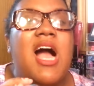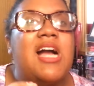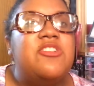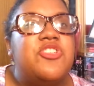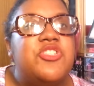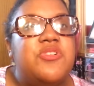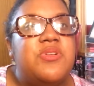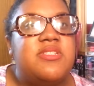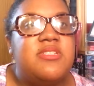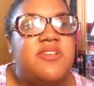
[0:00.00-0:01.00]
I just
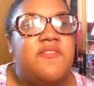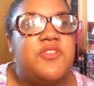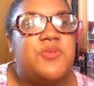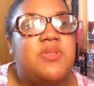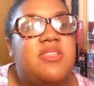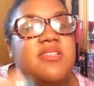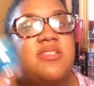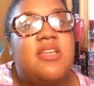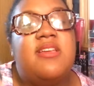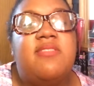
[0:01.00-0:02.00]
noticed a difference with
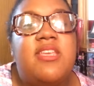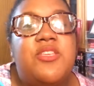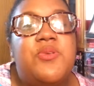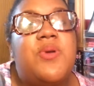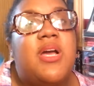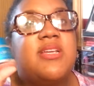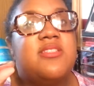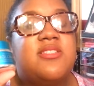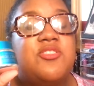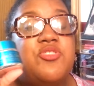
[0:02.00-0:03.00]
this. And I think you
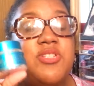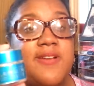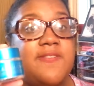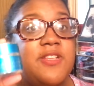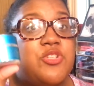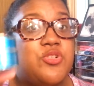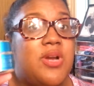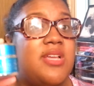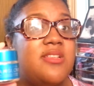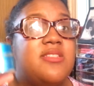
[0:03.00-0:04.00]
guys should definitely
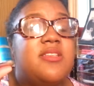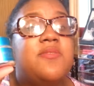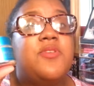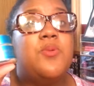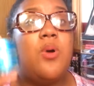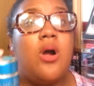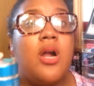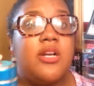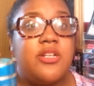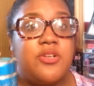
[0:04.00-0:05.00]
try this if you
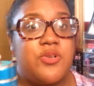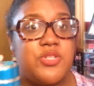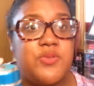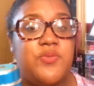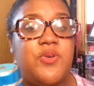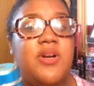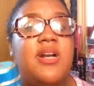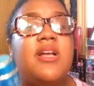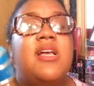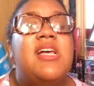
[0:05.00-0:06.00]
are going to go to
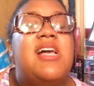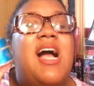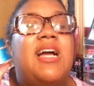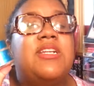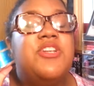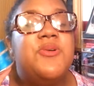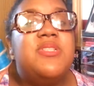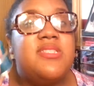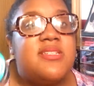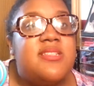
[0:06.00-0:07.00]
Sephora. I know
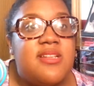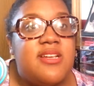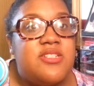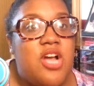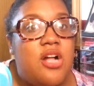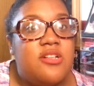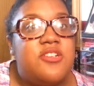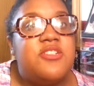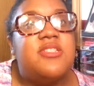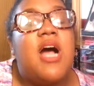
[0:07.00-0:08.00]
it's $69.
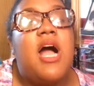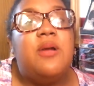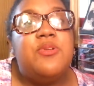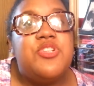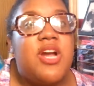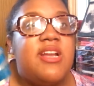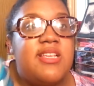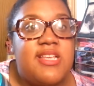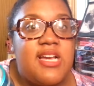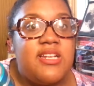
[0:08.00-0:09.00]
I would try
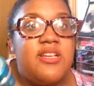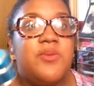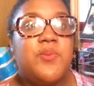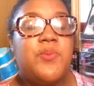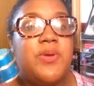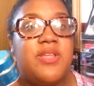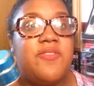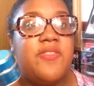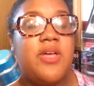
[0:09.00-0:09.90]
to get it with